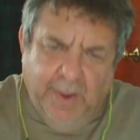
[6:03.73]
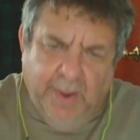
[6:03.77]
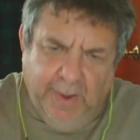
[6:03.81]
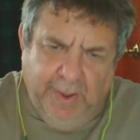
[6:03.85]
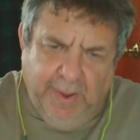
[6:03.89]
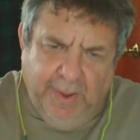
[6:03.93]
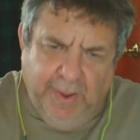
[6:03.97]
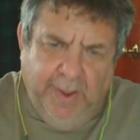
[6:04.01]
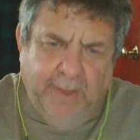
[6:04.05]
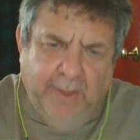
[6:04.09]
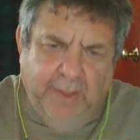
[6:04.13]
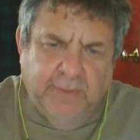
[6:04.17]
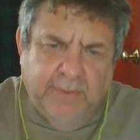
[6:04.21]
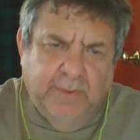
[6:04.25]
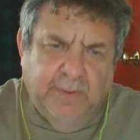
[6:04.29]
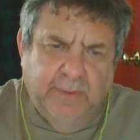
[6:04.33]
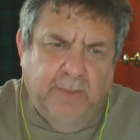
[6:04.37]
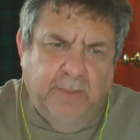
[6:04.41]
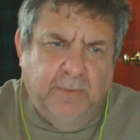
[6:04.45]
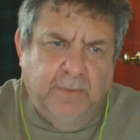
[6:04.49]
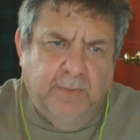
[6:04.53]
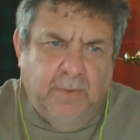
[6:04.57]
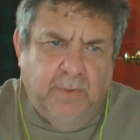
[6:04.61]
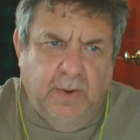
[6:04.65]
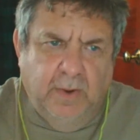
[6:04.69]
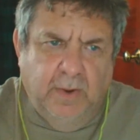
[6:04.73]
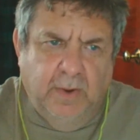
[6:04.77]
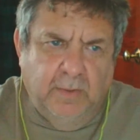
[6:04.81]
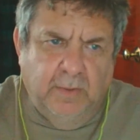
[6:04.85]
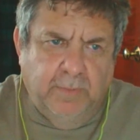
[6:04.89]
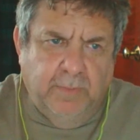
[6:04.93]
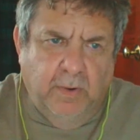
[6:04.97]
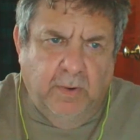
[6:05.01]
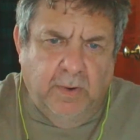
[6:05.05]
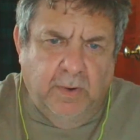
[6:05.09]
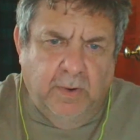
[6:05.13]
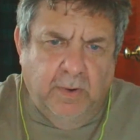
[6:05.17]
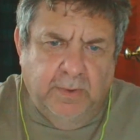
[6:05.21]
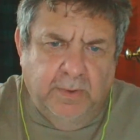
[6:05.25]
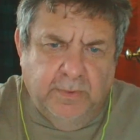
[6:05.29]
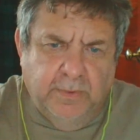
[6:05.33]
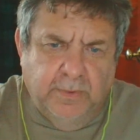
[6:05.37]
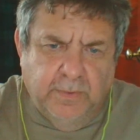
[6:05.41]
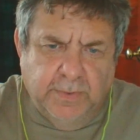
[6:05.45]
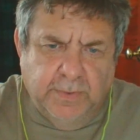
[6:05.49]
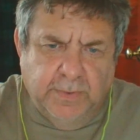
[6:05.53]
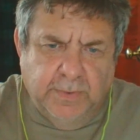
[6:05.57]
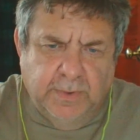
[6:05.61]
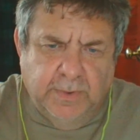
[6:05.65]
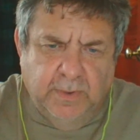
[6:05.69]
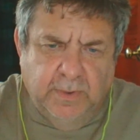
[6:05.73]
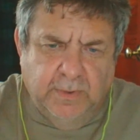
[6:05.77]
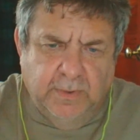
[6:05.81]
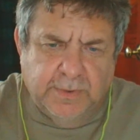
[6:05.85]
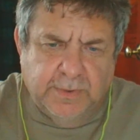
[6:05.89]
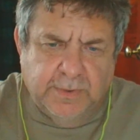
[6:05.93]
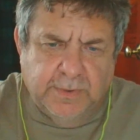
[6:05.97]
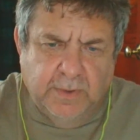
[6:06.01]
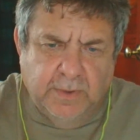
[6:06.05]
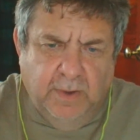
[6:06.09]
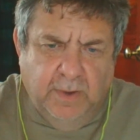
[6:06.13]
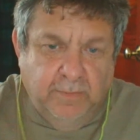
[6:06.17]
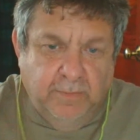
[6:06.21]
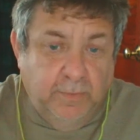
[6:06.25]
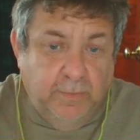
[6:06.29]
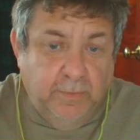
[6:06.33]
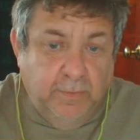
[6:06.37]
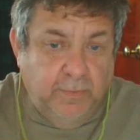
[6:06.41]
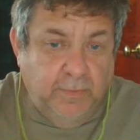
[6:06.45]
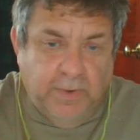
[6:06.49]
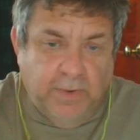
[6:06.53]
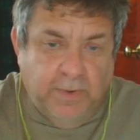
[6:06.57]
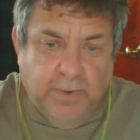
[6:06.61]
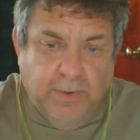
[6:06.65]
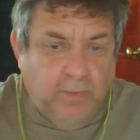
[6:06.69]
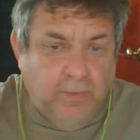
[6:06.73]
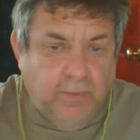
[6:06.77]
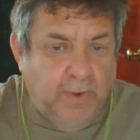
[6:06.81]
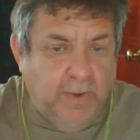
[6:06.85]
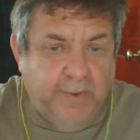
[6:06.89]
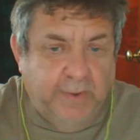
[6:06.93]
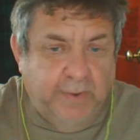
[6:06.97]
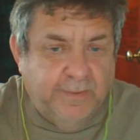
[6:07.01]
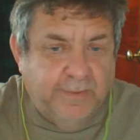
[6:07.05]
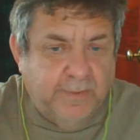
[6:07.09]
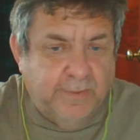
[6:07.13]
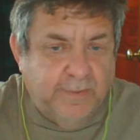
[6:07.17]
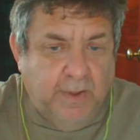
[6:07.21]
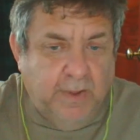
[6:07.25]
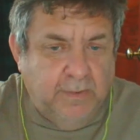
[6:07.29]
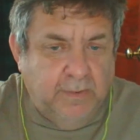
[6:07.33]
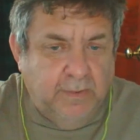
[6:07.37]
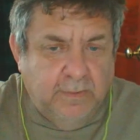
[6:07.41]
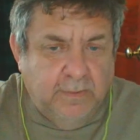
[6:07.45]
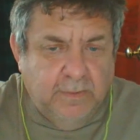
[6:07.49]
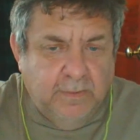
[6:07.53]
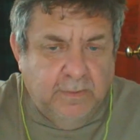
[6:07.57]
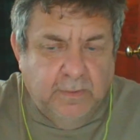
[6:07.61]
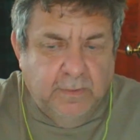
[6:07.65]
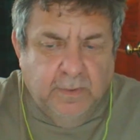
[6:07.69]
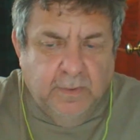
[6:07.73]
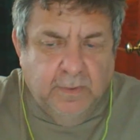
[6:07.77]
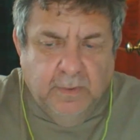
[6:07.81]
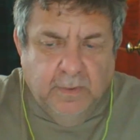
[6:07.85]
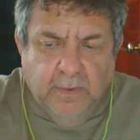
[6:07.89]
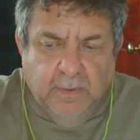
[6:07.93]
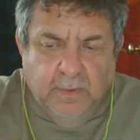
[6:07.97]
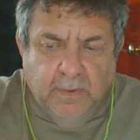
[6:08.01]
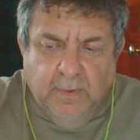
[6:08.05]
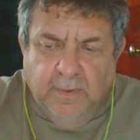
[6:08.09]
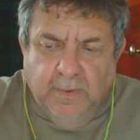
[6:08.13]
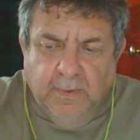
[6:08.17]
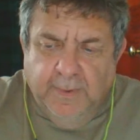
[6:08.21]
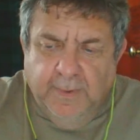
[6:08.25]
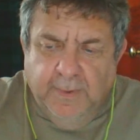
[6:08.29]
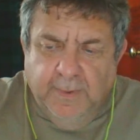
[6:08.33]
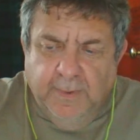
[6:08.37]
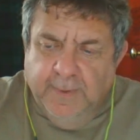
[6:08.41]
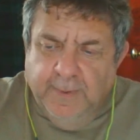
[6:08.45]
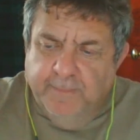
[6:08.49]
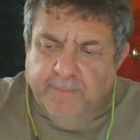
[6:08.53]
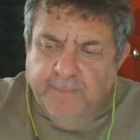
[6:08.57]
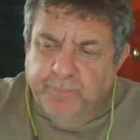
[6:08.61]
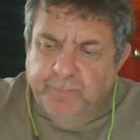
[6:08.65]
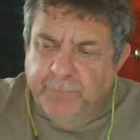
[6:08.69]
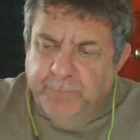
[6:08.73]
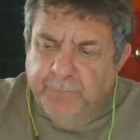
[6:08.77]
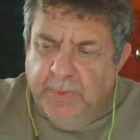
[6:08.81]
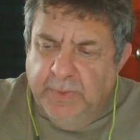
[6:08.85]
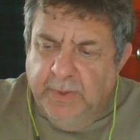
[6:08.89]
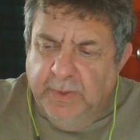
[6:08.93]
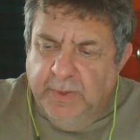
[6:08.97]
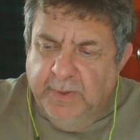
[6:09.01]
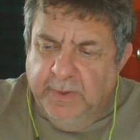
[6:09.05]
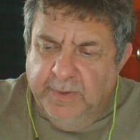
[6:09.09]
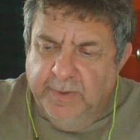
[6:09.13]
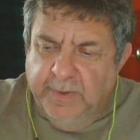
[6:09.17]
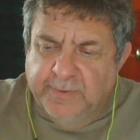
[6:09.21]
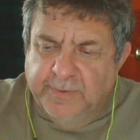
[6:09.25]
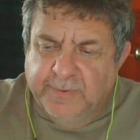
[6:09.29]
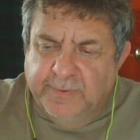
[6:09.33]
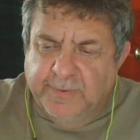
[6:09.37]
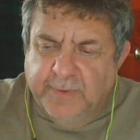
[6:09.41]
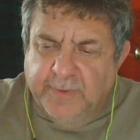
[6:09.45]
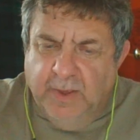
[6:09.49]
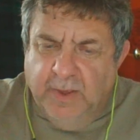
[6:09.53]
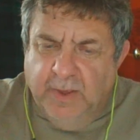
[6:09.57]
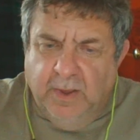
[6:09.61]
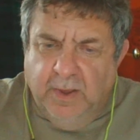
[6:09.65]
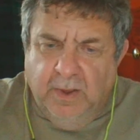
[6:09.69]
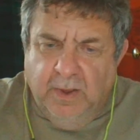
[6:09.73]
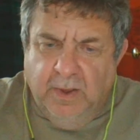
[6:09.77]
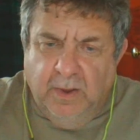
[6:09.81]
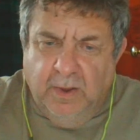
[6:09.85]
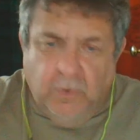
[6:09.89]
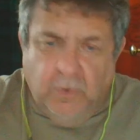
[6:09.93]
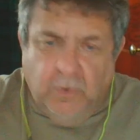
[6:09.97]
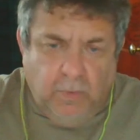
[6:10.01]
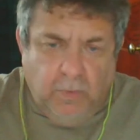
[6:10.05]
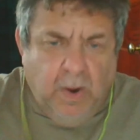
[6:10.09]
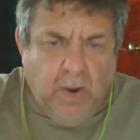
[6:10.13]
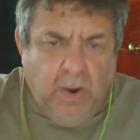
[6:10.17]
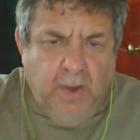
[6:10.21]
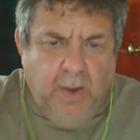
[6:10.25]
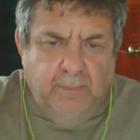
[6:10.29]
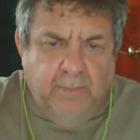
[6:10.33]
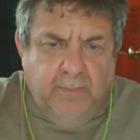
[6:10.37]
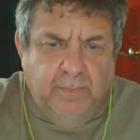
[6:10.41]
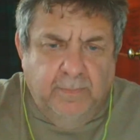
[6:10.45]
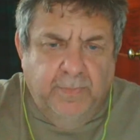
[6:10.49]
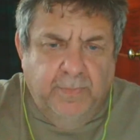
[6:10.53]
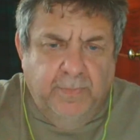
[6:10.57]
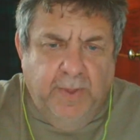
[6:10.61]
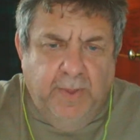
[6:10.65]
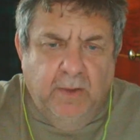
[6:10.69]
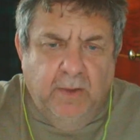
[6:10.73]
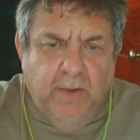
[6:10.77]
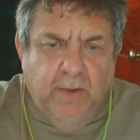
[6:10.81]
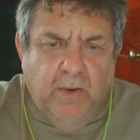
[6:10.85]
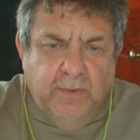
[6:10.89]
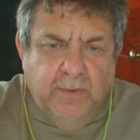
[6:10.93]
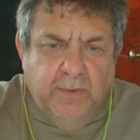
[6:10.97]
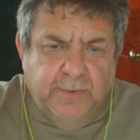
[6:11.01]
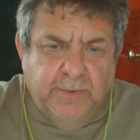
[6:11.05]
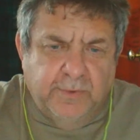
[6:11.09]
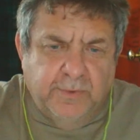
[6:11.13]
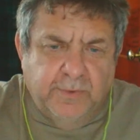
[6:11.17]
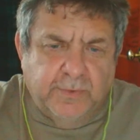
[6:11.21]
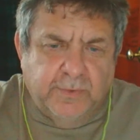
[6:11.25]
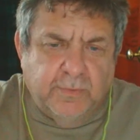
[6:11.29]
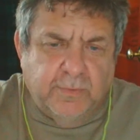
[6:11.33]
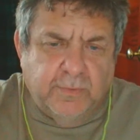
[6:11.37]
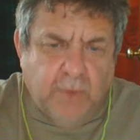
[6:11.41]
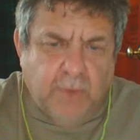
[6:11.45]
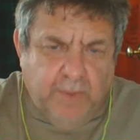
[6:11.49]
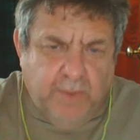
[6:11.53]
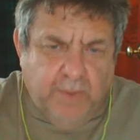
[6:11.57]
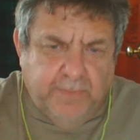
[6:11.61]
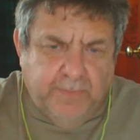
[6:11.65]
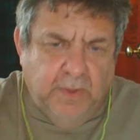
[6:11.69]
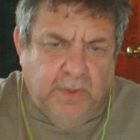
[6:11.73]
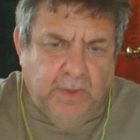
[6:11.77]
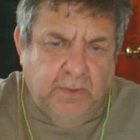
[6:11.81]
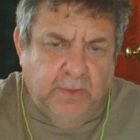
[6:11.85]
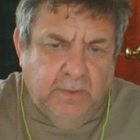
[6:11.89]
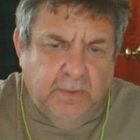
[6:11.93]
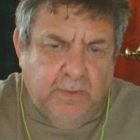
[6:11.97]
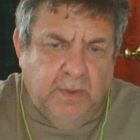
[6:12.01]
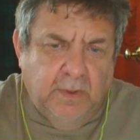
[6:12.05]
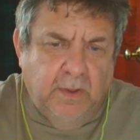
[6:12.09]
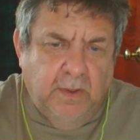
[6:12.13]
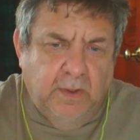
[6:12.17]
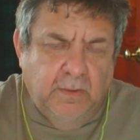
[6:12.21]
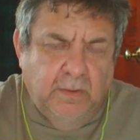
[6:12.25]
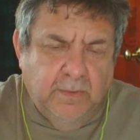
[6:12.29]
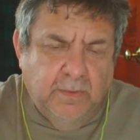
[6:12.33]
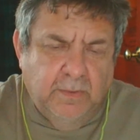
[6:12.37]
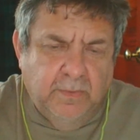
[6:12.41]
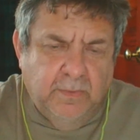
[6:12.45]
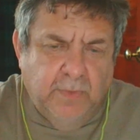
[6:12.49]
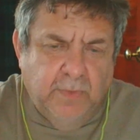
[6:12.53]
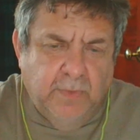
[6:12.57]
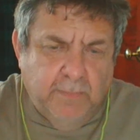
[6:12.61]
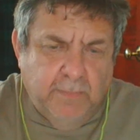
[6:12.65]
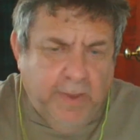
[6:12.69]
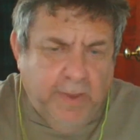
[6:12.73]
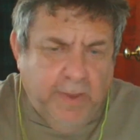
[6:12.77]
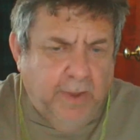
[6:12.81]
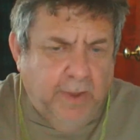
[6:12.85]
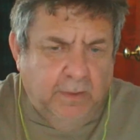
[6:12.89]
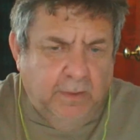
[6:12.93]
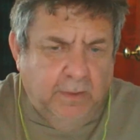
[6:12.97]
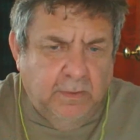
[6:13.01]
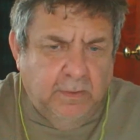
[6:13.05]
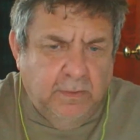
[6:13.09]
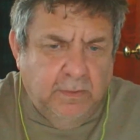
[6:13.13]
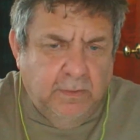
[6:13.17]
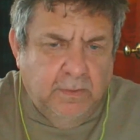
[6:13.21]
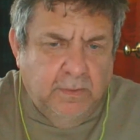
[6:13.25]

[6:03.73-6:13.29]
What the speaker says: and Democratic Party to a very great extent, is a crime. They are disrupting the mail.